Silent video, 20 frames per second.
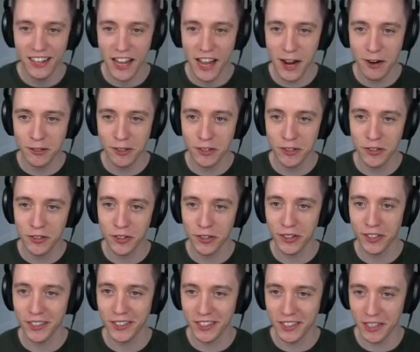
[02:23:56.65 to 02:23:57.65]
Error
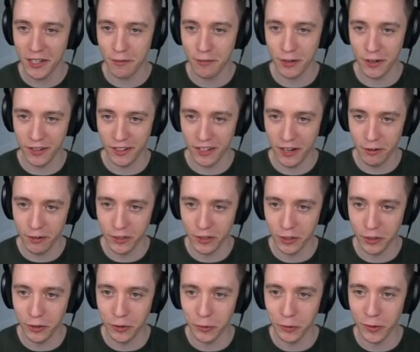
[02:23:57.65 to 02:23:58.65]
37. That was a
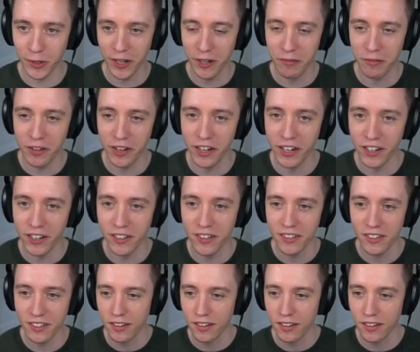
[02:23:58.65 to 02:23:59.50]
great video.